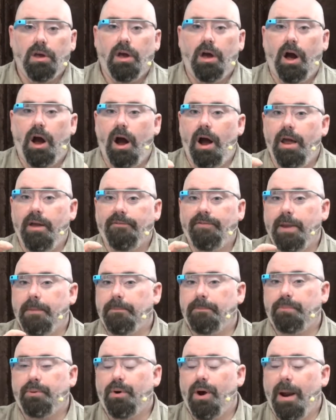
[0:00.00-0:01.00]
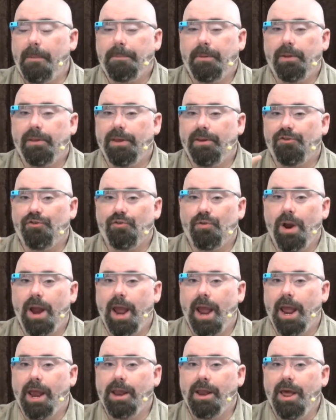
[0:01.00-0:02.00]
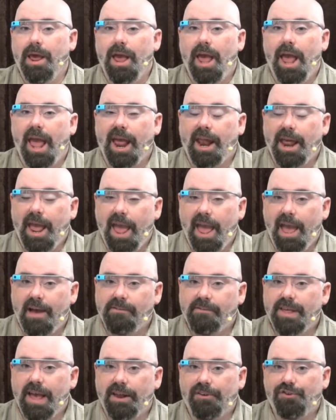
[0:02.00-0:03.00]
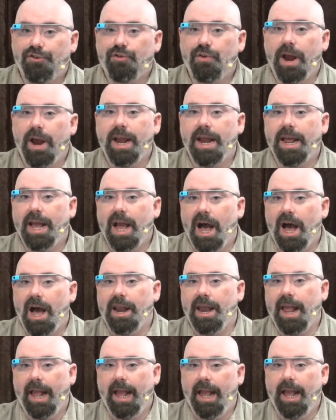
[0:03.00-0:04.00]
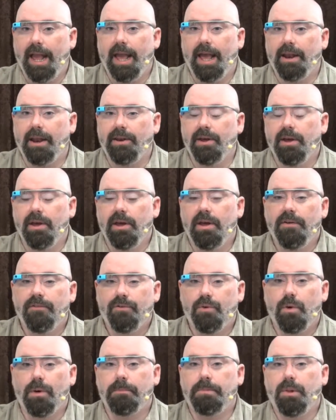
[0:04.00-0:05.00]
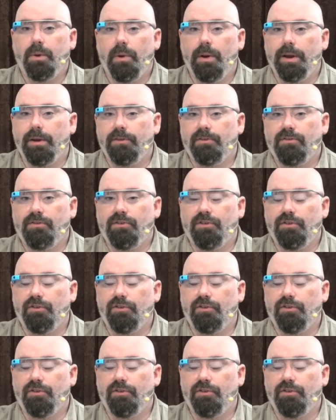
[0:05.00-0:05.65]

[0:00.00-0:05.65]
If they properly train and have that training on hand for employees to